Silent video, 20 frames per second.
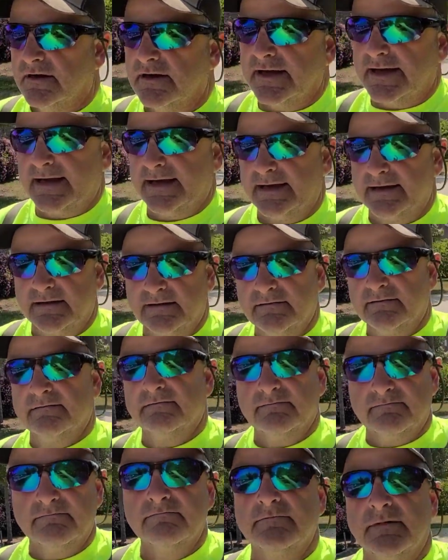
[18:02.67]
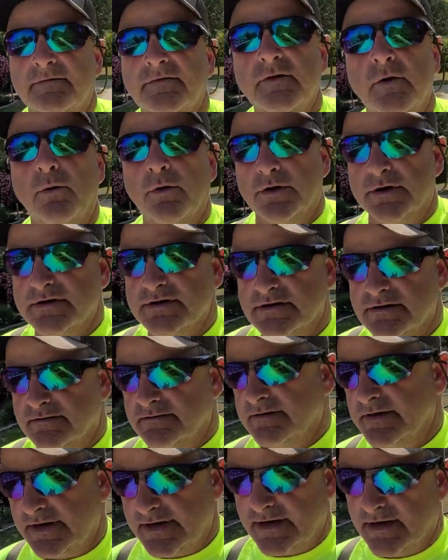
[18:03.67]
and of course,
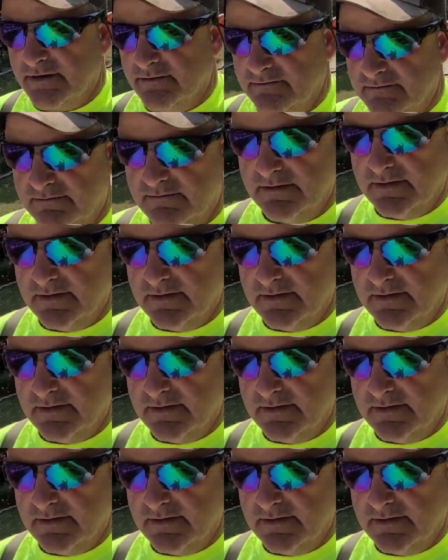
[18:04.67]
you know,